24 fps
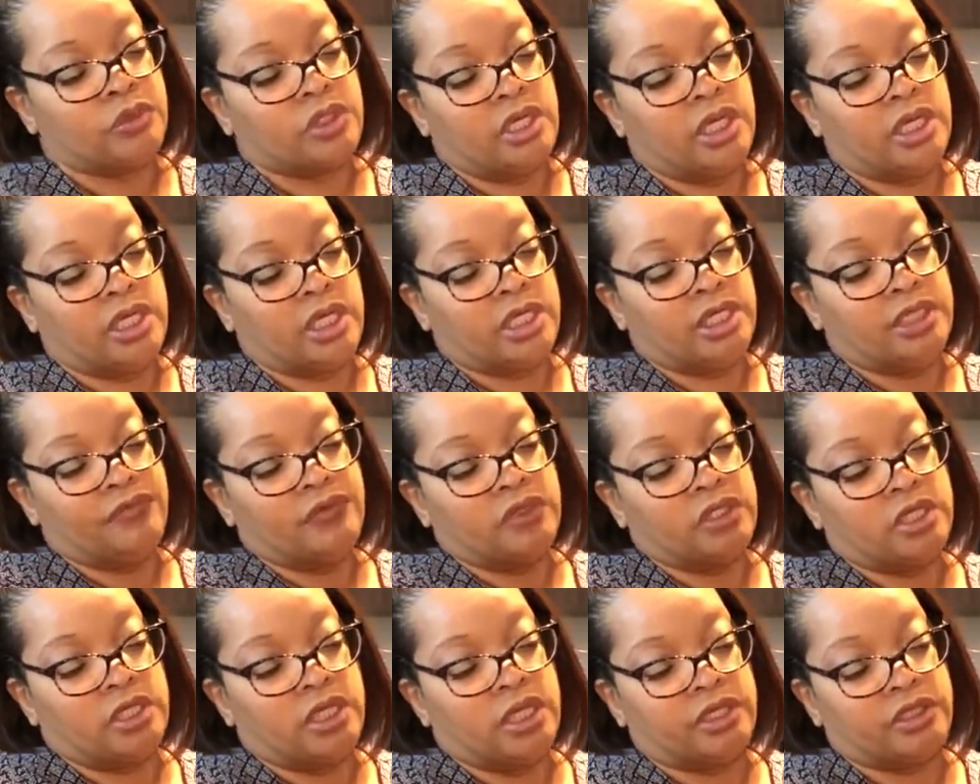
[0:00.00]
and I
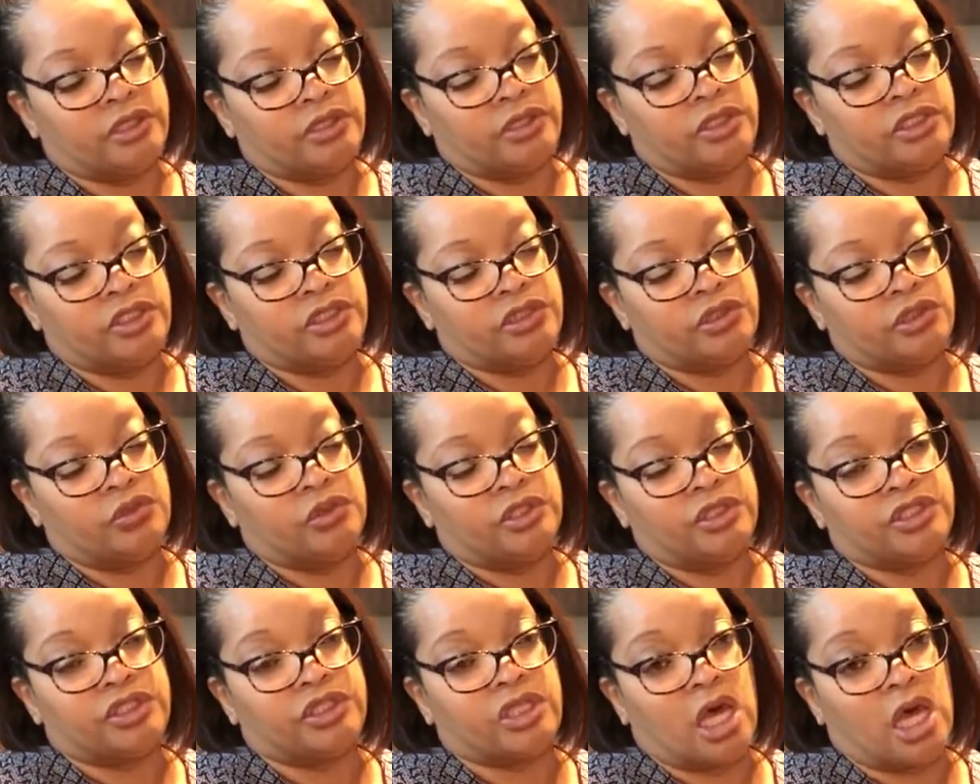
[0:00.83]
even cut this through
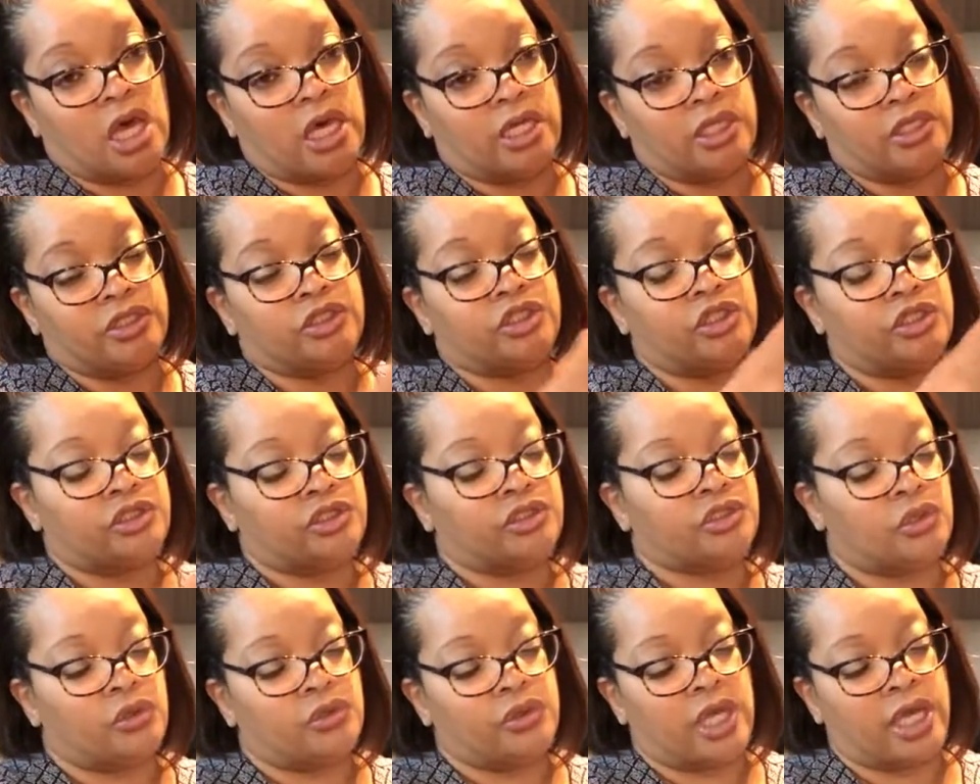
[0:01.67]
the side just
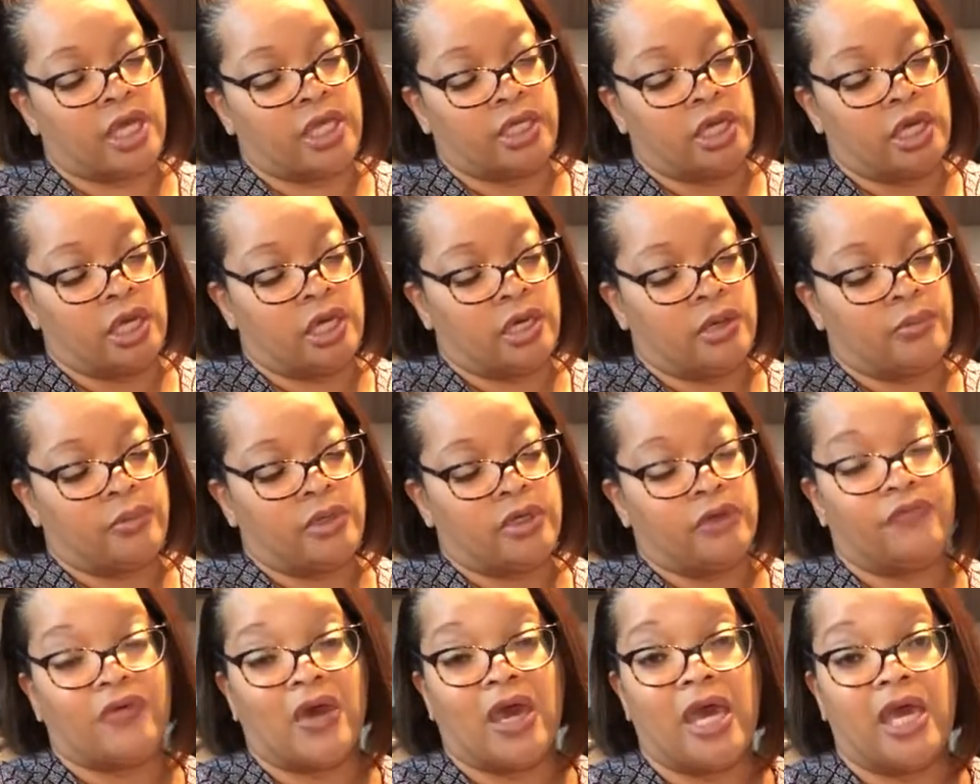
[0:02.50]
so that
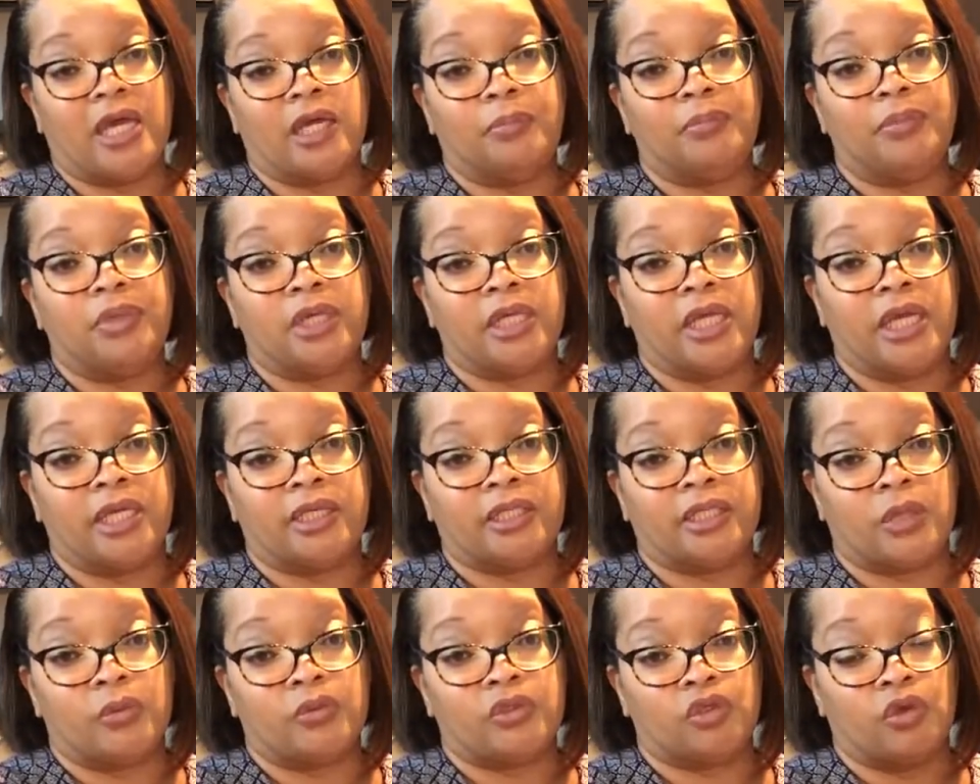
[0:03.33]
if I had a plant
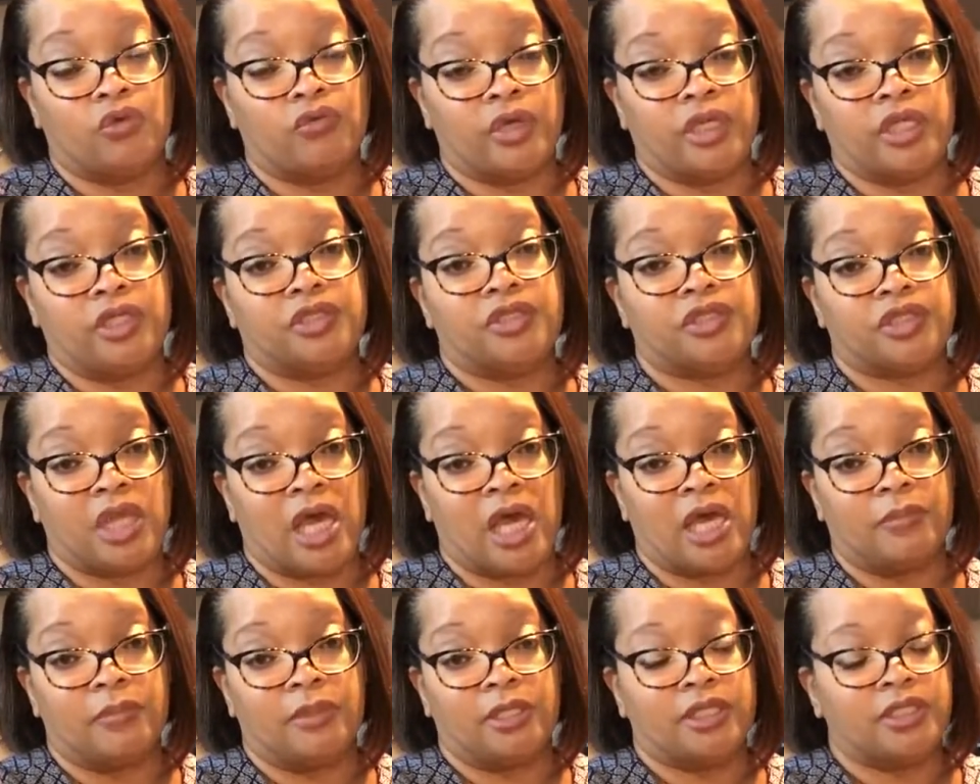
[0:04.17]
that was already
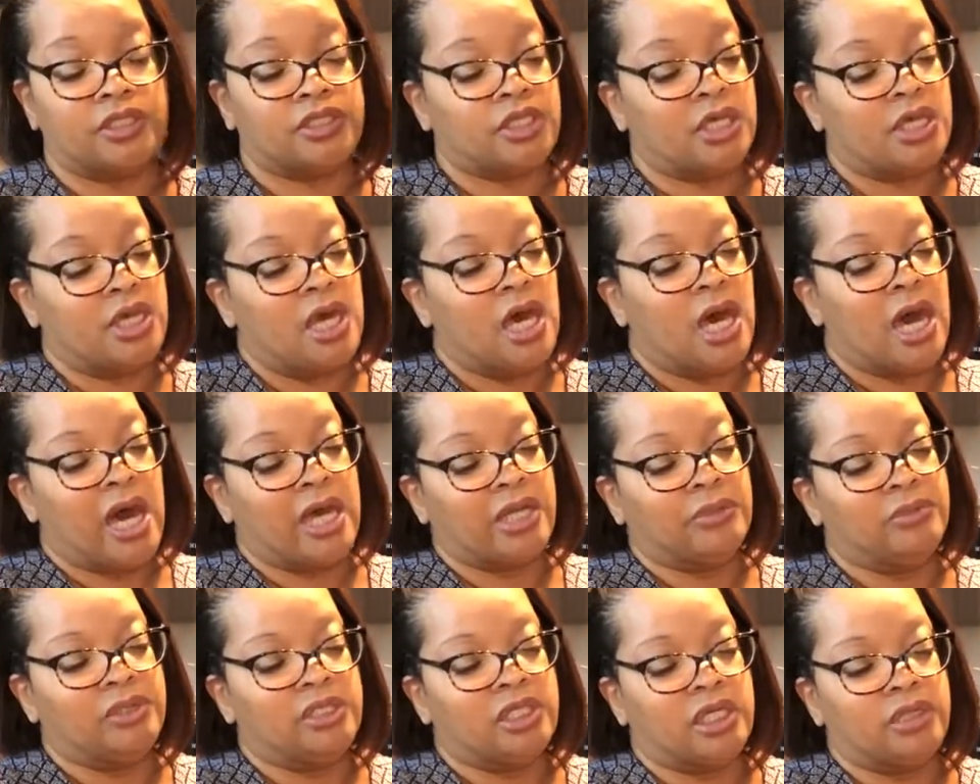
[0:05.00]
established,
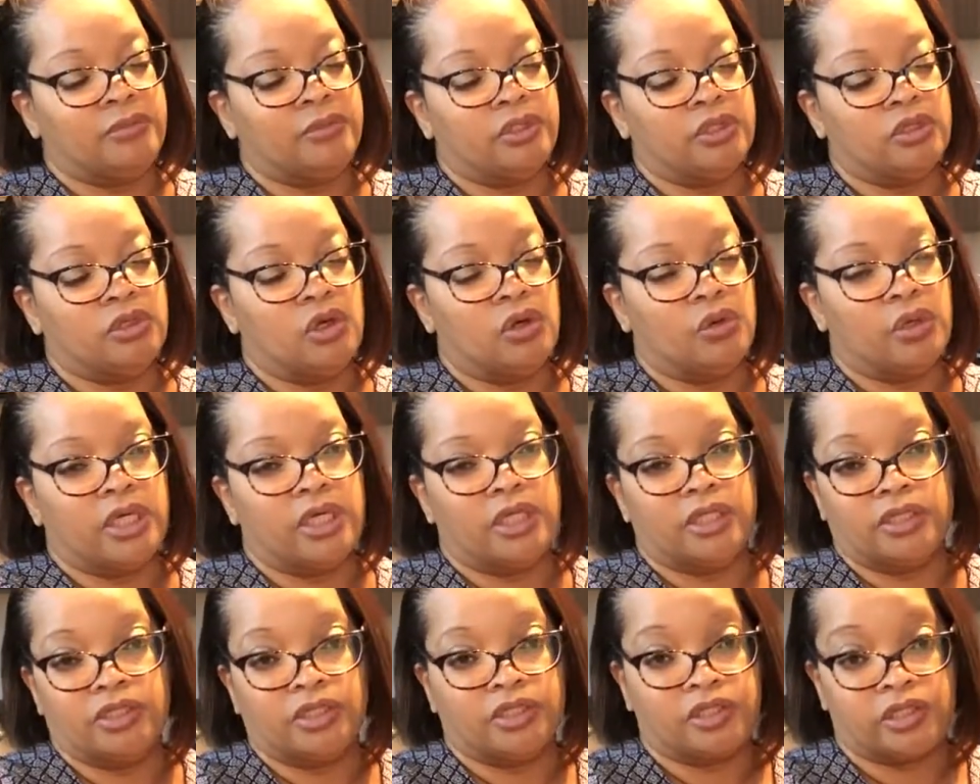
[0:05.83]
I'd be able to go
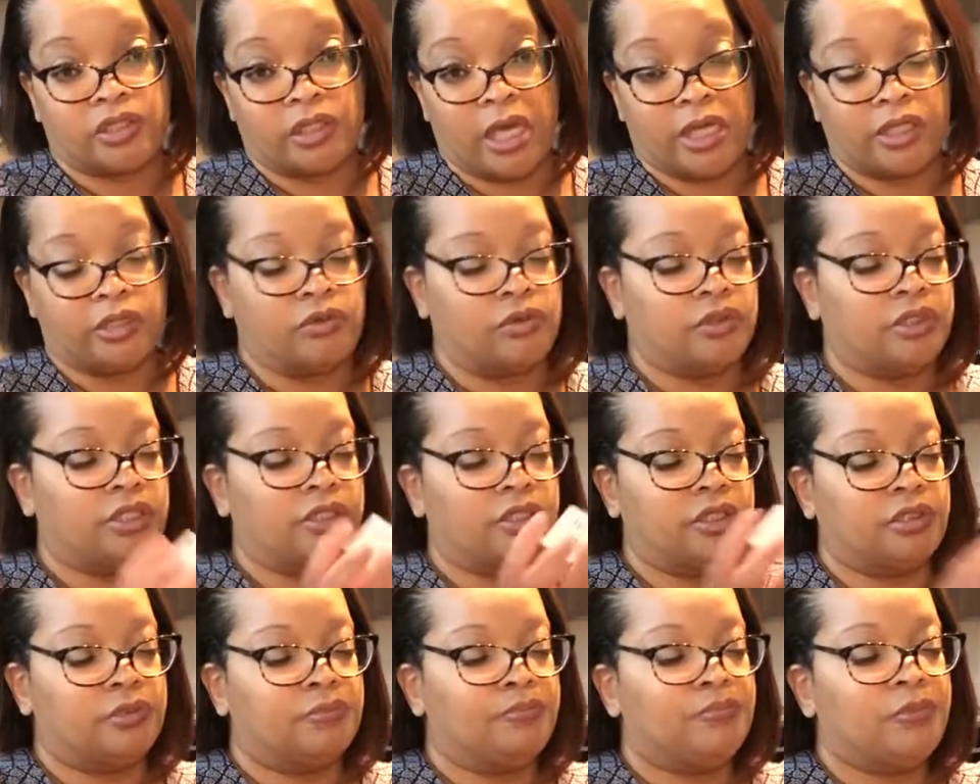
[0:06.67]
ahead and just slide it on in
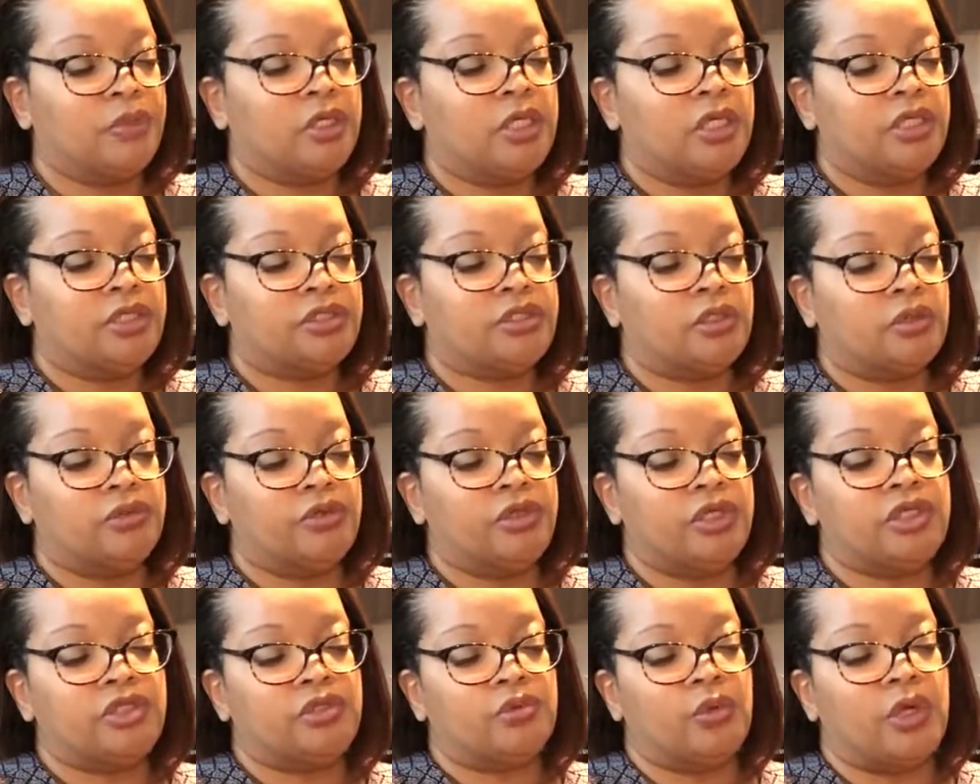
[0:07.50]
there. So
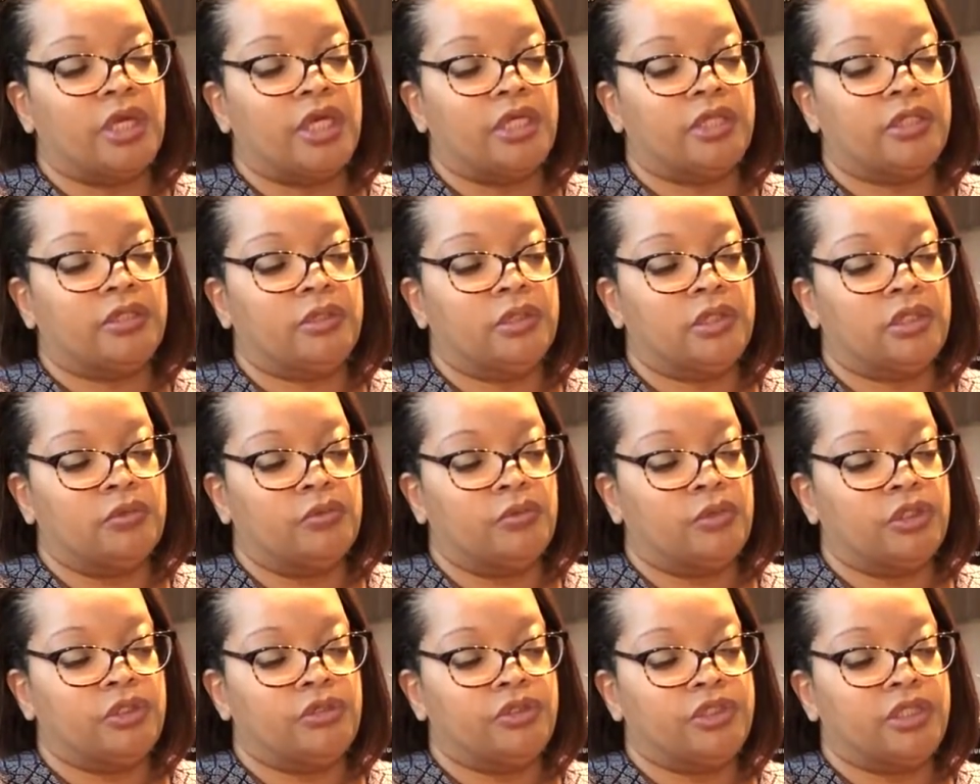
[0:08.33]
this way,
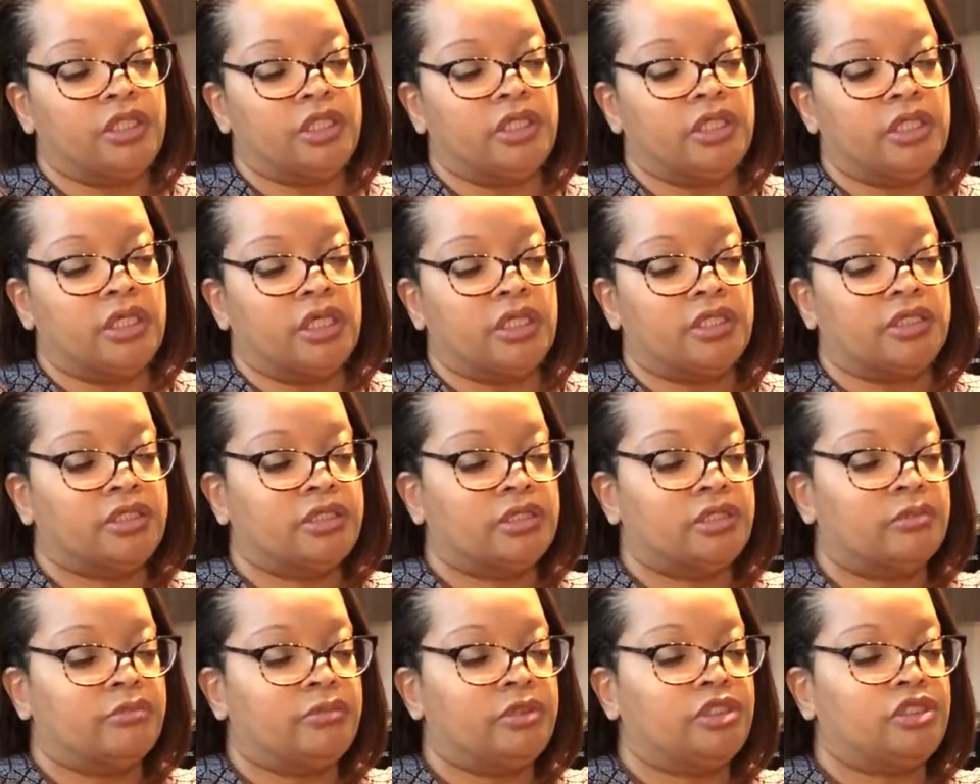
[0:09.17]
when you see this,
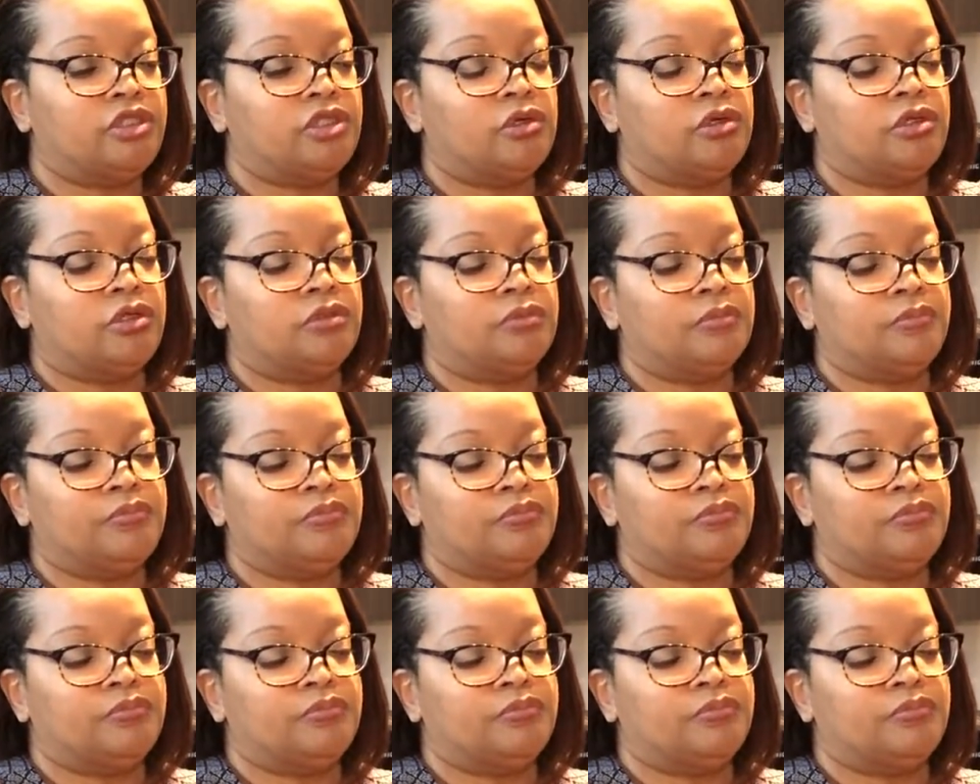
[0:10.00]
let me show you,